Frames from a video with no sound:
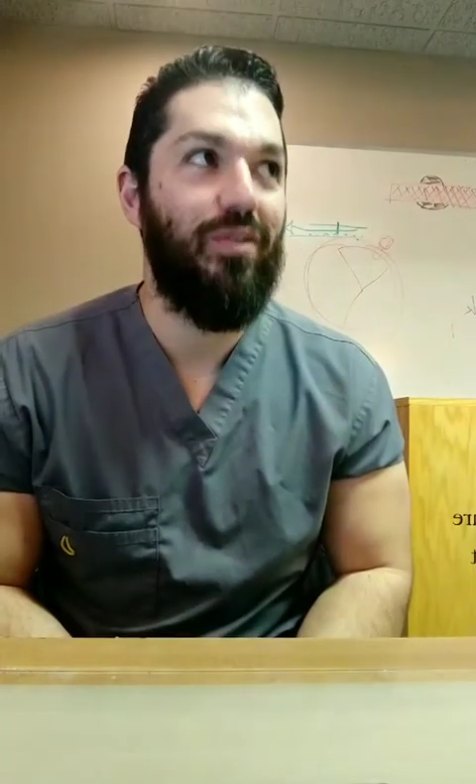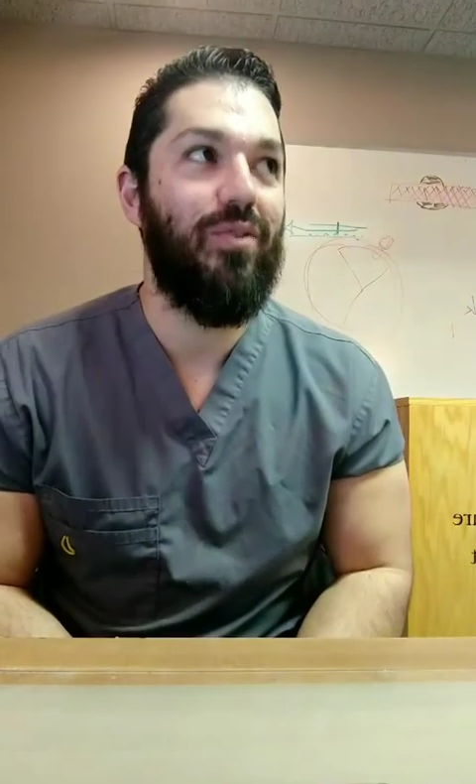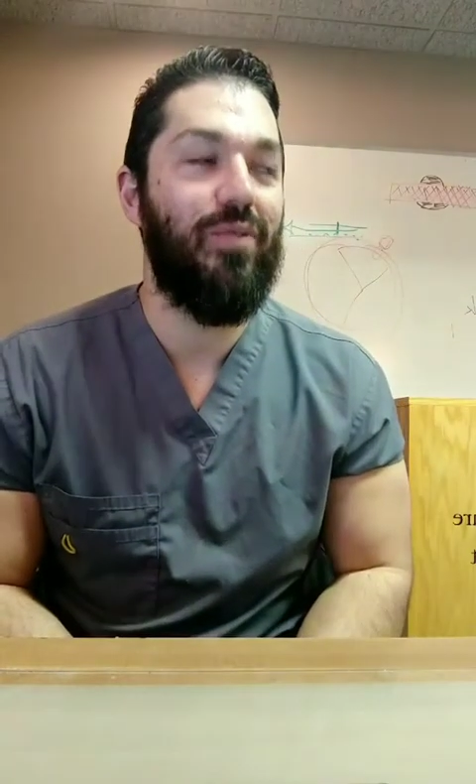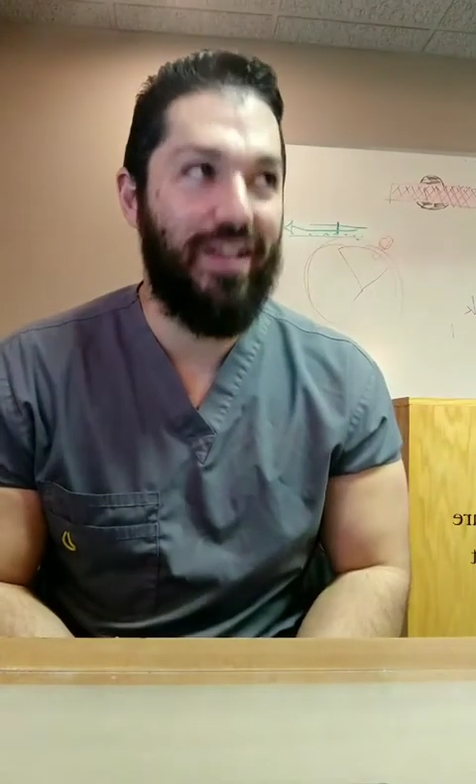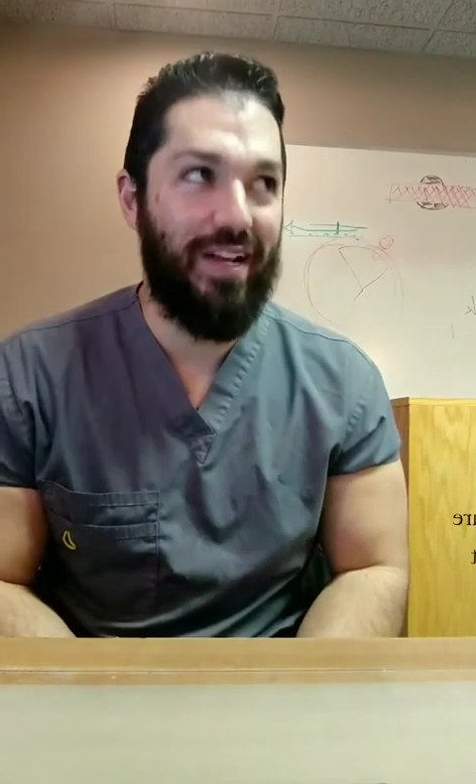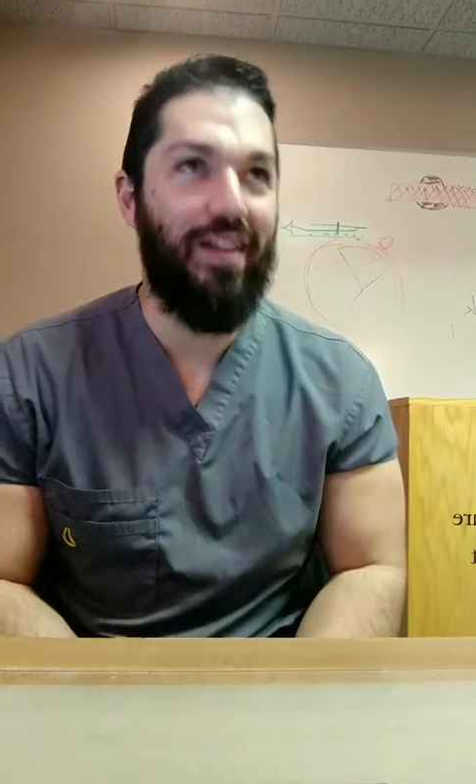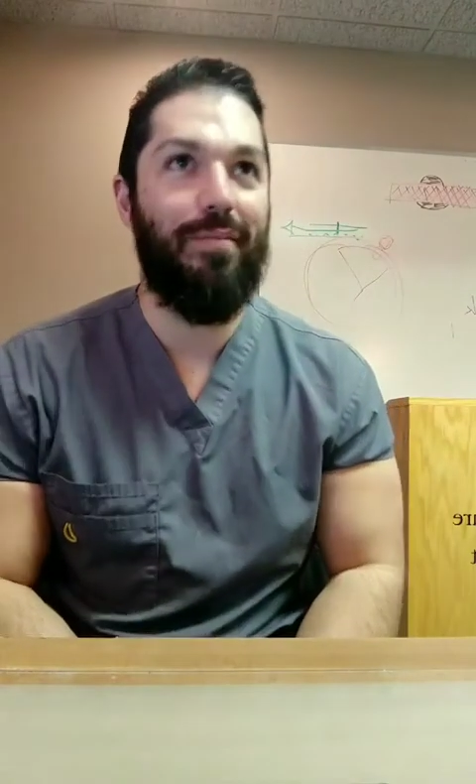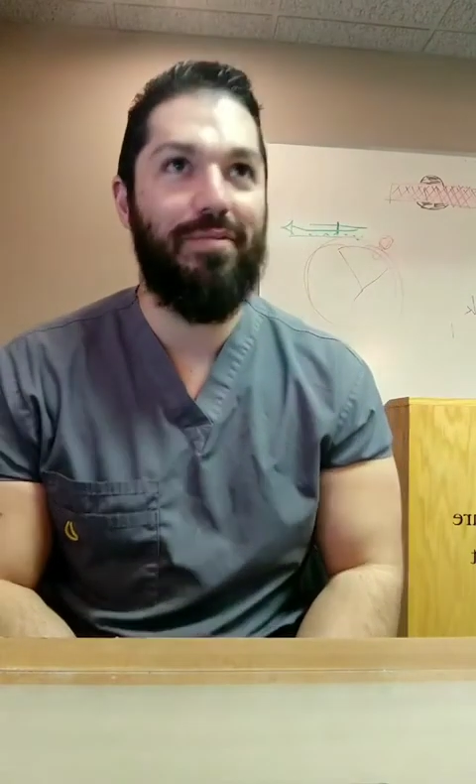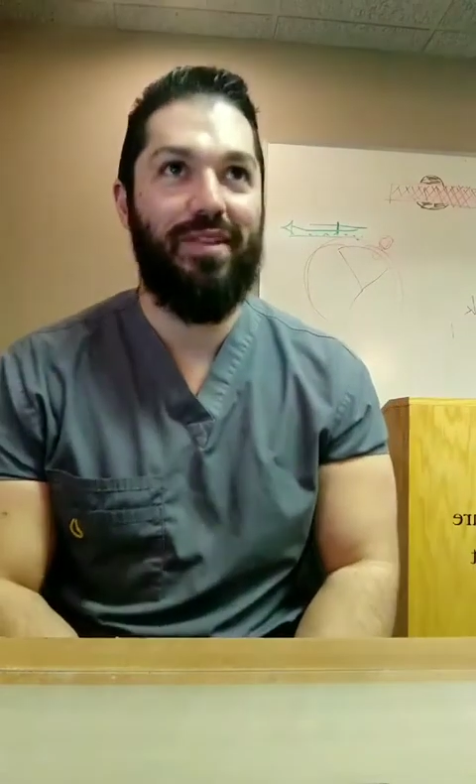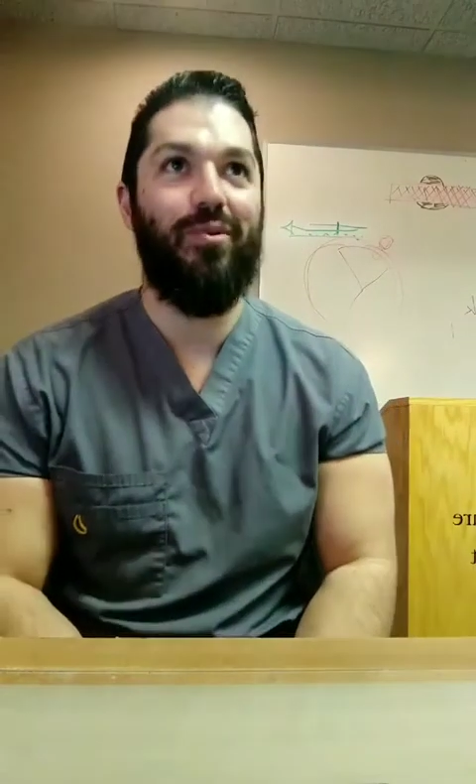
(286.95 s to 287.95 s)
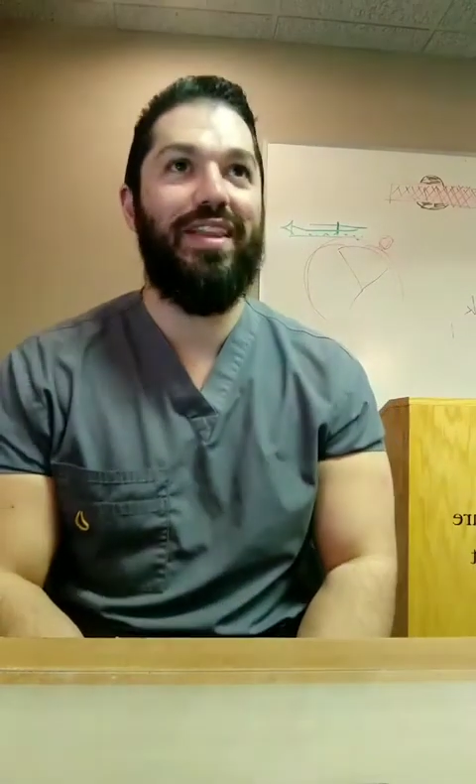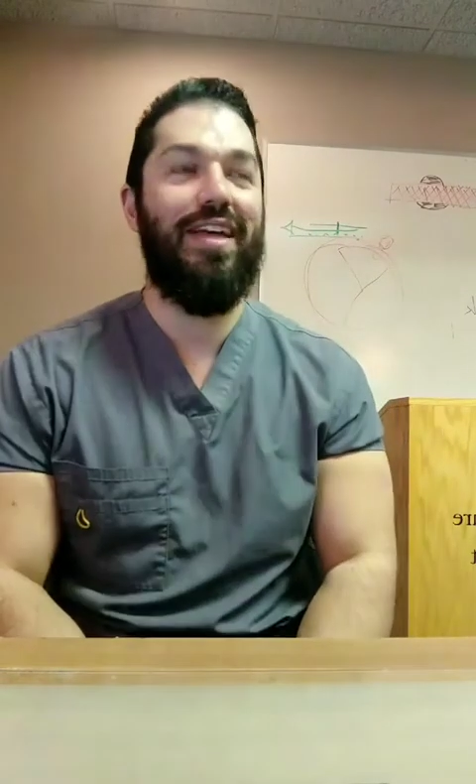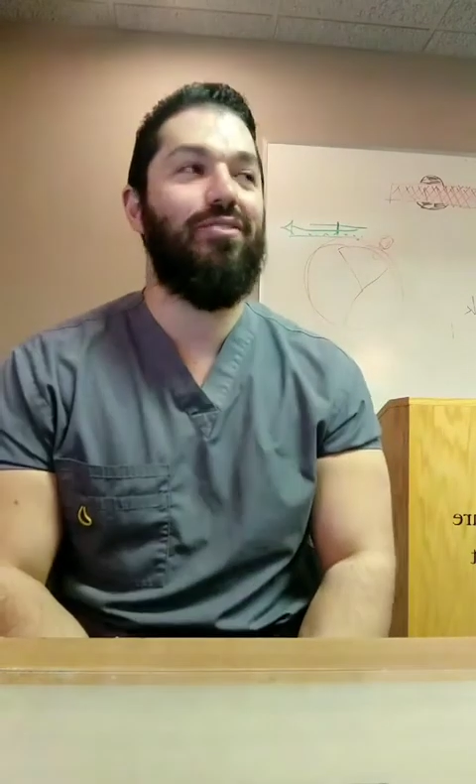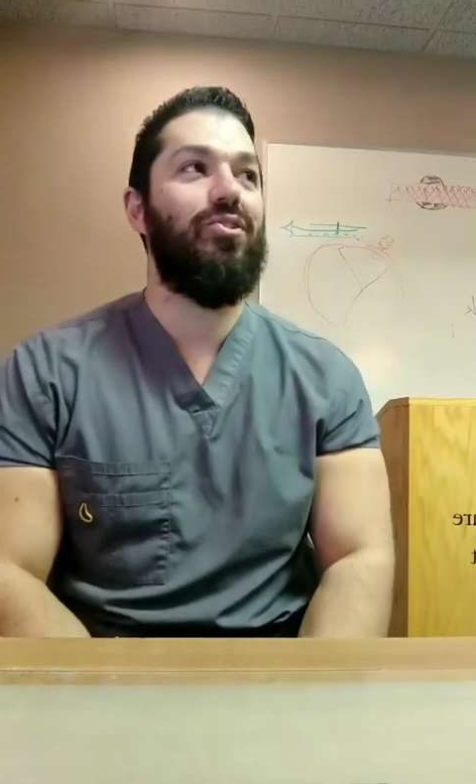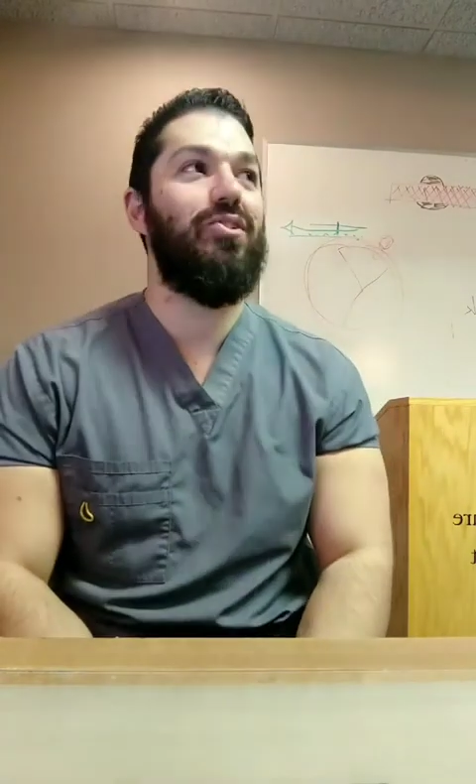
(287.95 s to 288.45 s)
Radiculopathy, what
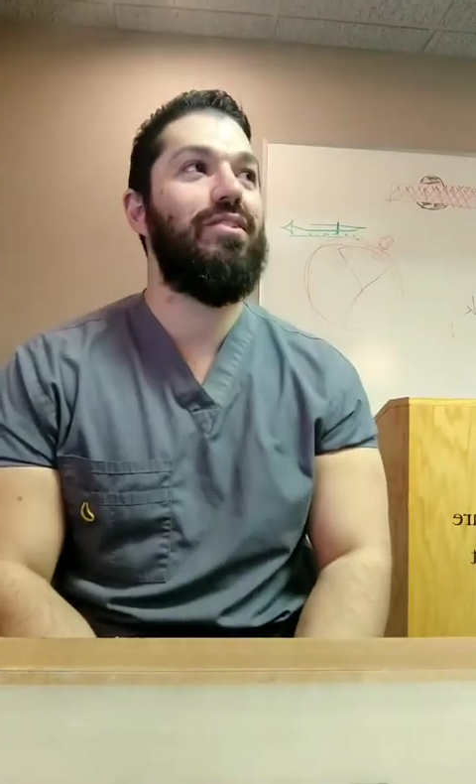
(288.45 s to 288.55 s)
level?